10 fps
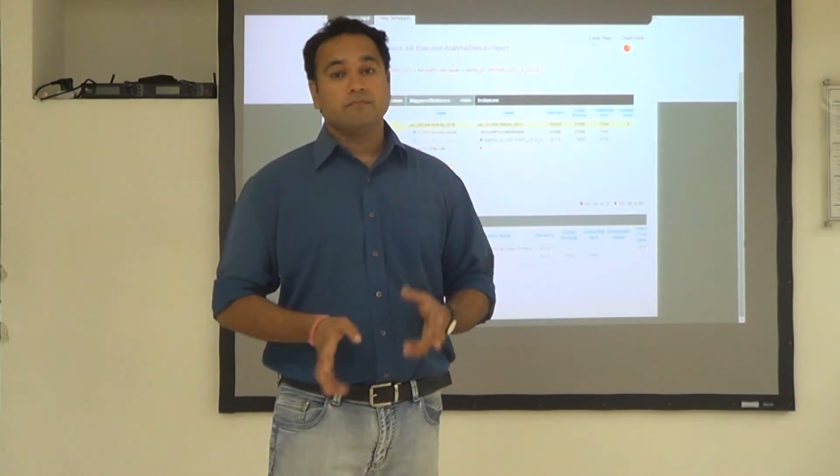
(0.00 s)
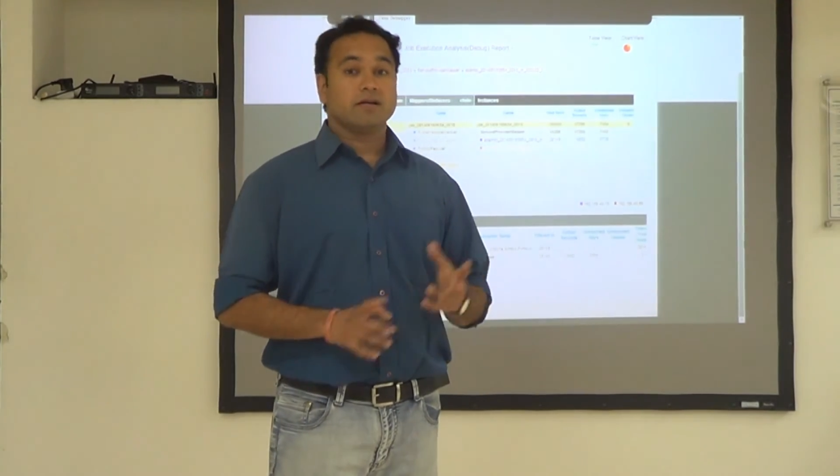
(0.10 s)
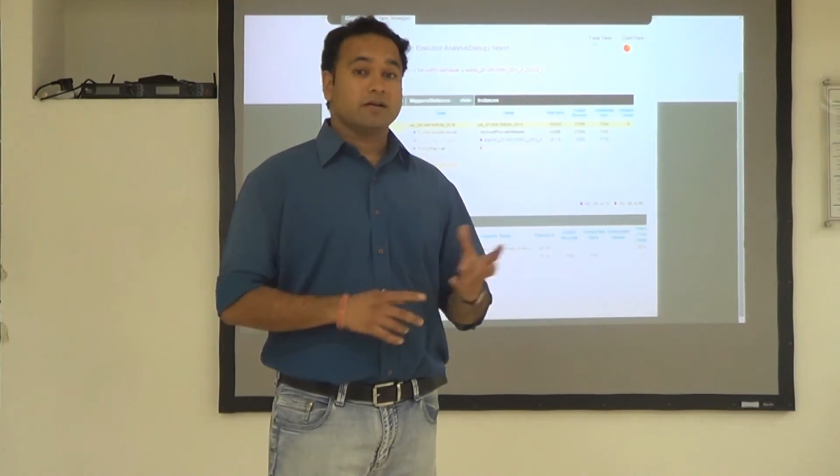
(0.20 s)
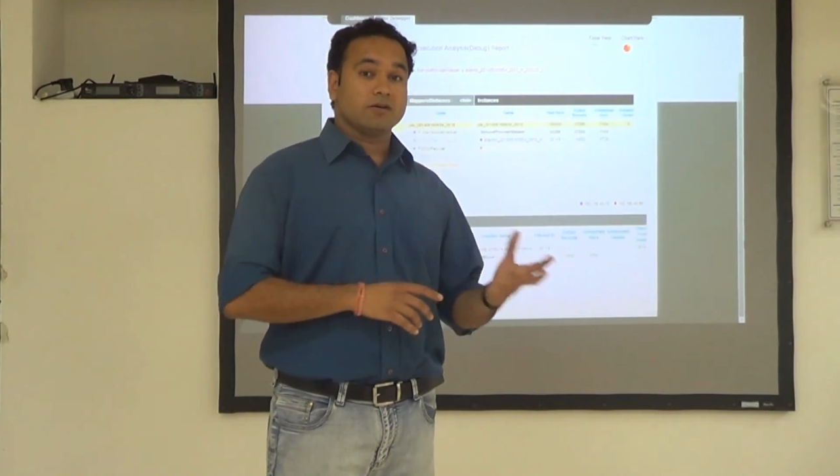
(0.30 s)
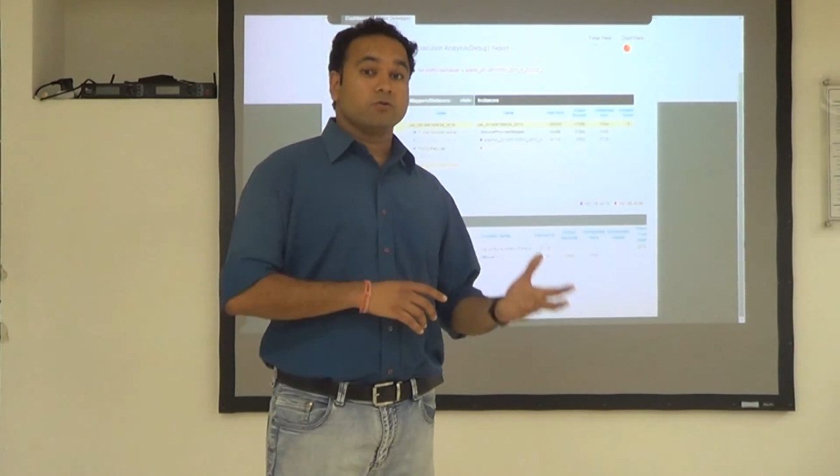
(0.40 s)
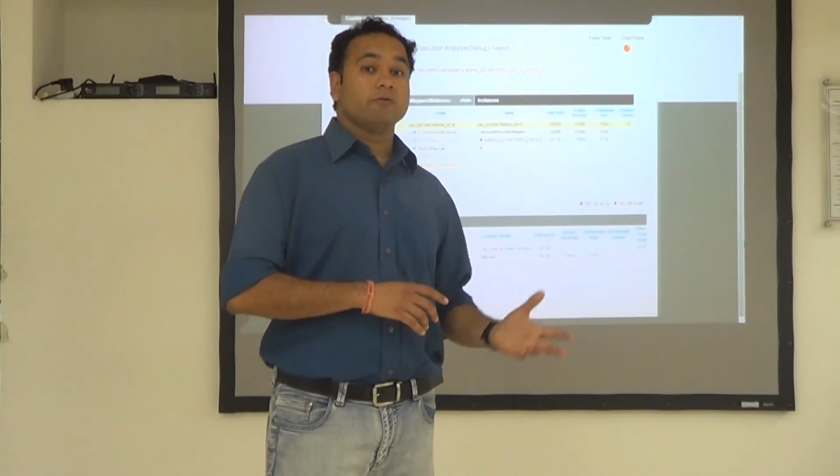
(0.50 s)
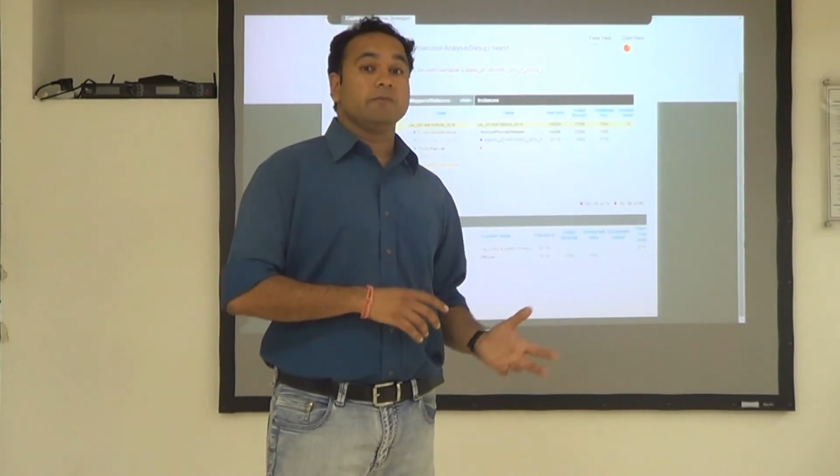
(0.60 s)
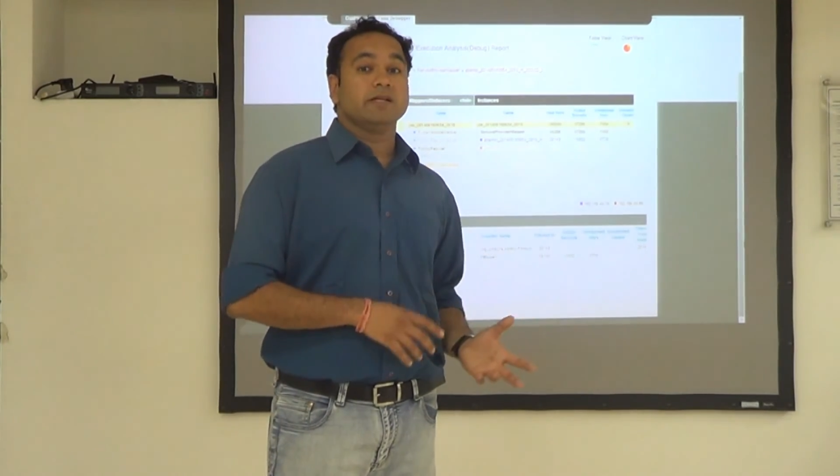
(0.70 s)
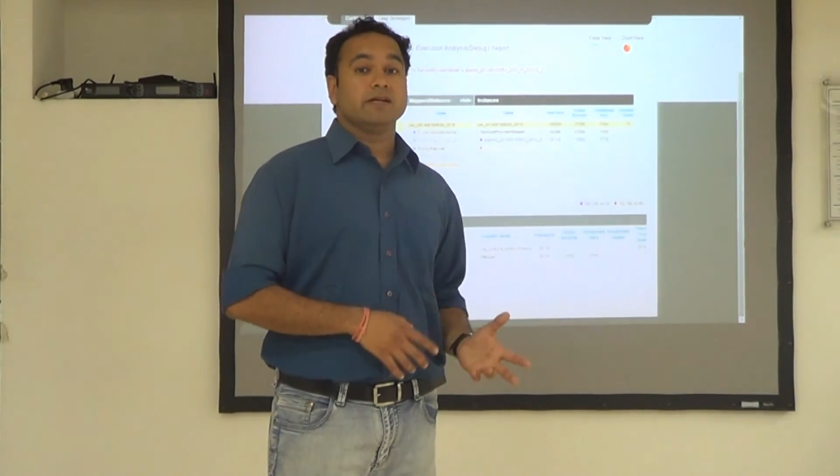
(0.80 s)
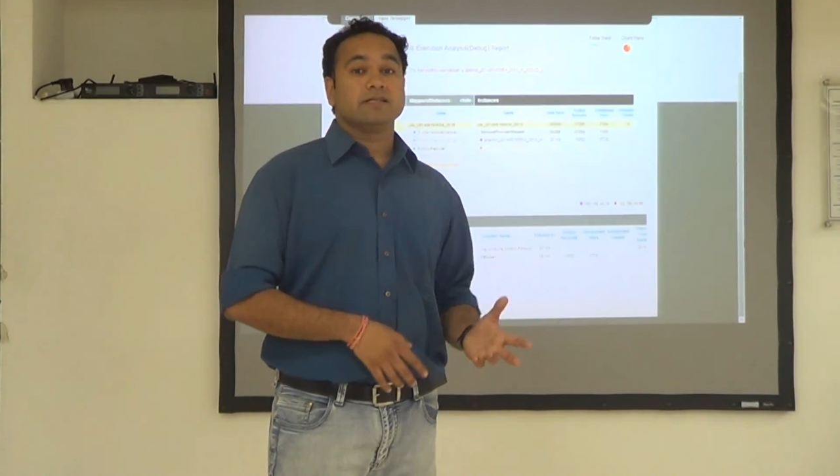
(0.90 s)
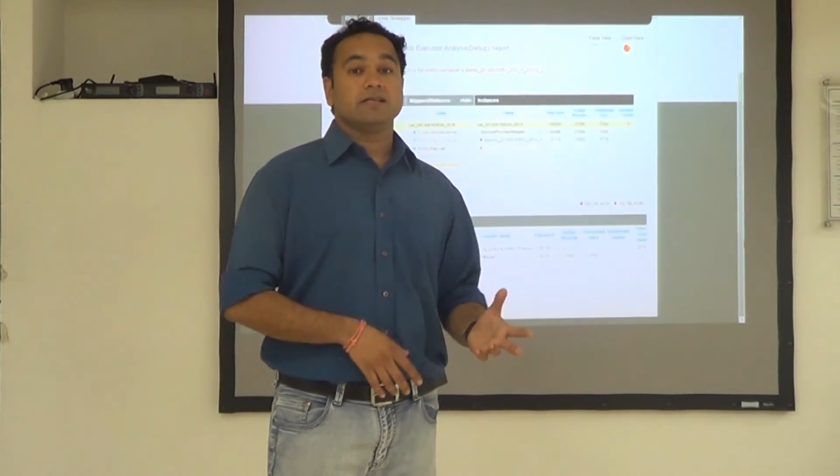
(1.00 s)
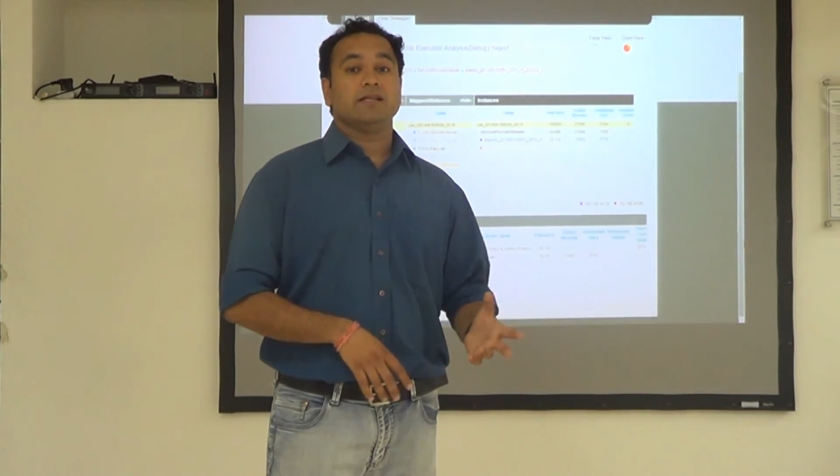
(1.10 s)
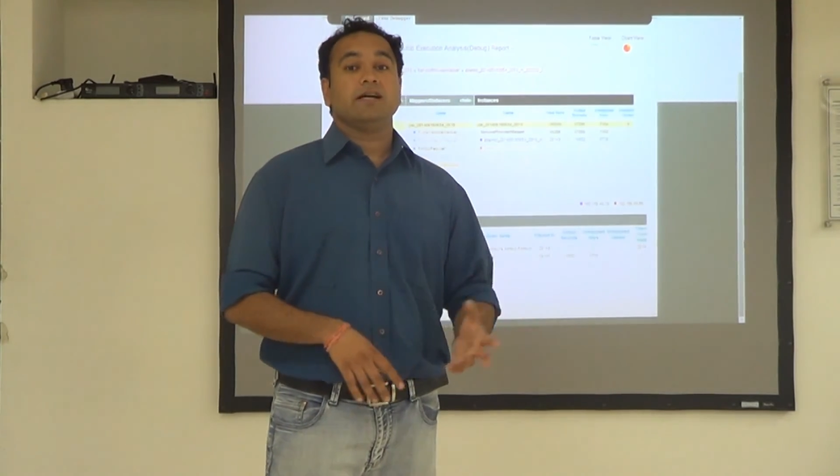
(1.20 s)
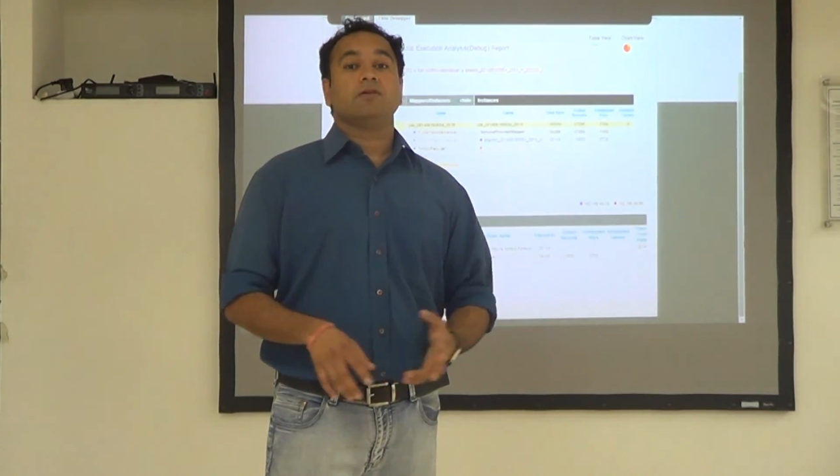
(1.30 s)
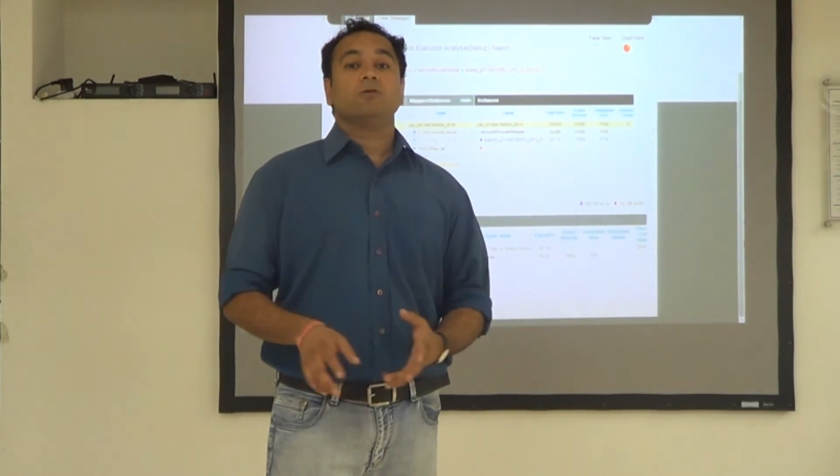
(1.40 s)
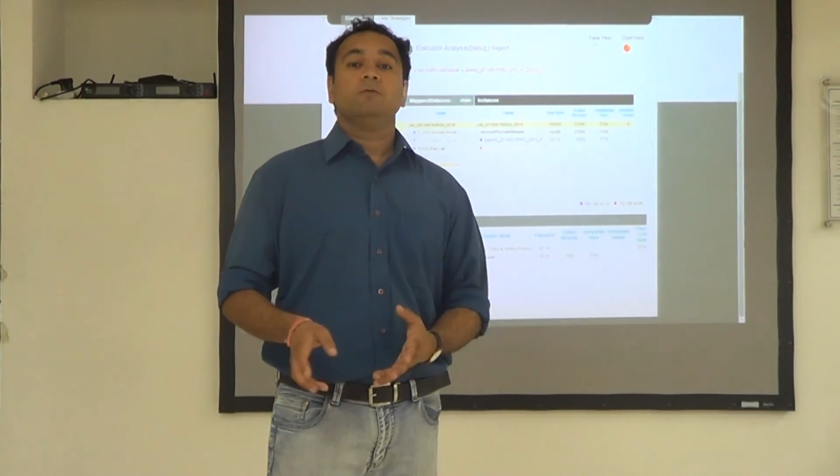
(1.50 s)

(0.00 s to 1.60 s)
but it could be the reason that